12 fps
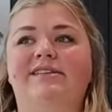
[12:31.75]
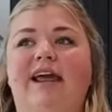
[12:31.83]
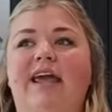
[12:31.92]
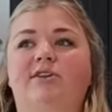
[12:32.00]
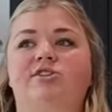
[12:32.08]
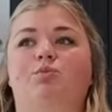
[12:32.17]

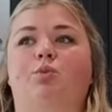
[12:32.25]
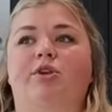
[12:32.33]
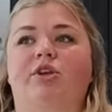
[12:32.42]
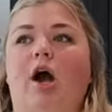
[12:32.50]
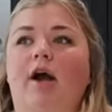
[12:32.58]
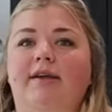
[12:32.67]
that it just would
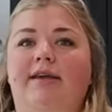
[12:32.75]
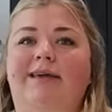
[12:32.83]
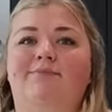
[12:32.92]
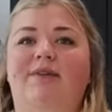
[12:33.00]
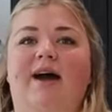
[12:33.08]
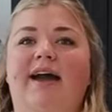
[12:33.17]
not
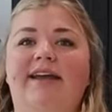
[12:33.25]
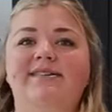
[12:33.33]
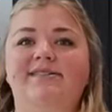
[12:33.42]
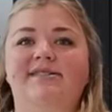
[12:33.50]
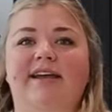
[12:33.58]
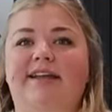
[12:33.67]
keep the
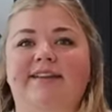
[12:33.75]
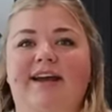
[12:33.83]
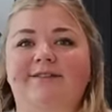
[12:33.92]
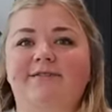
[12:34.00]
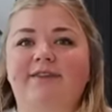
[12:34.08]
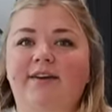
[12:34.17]
ice in
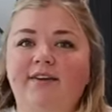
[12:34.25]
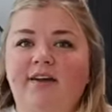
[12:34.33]
there for very